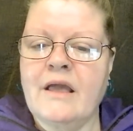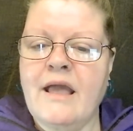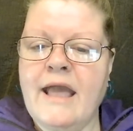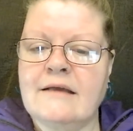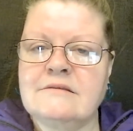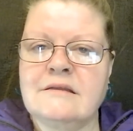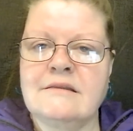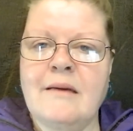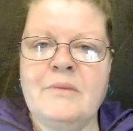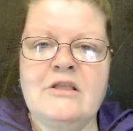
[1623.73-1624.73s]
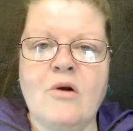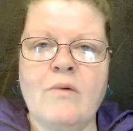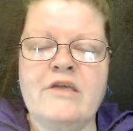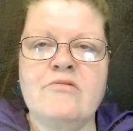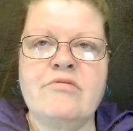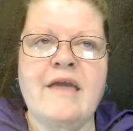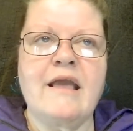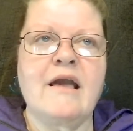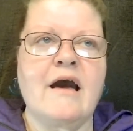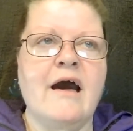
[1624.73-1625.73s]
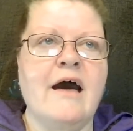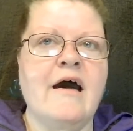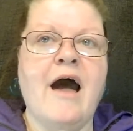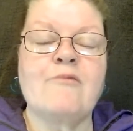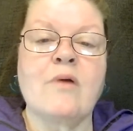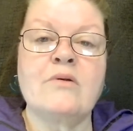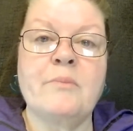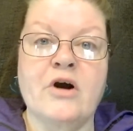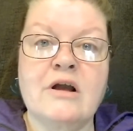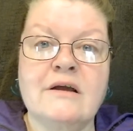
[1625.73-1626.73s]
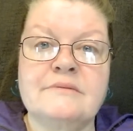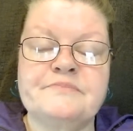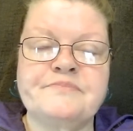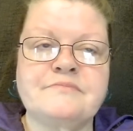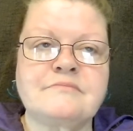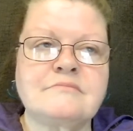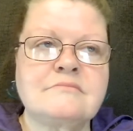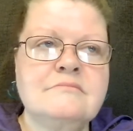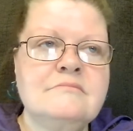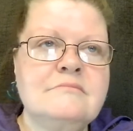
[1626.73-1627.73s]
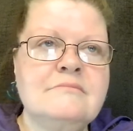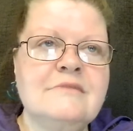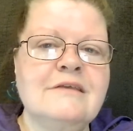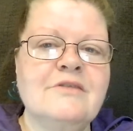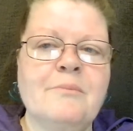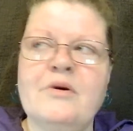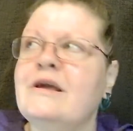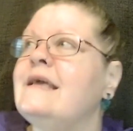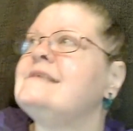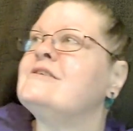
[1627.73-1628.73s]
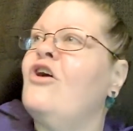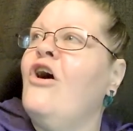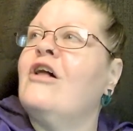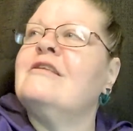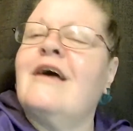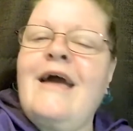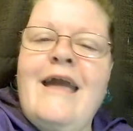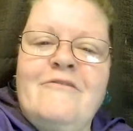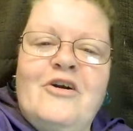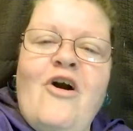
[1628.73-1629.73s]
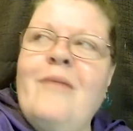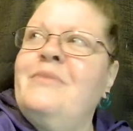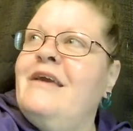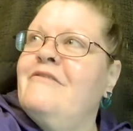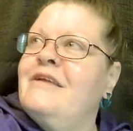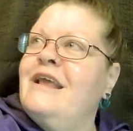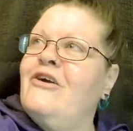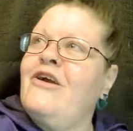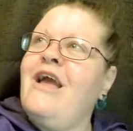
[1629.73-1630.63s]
And let me know what you think. I wrote a book. The book is called, I have a copy of it here.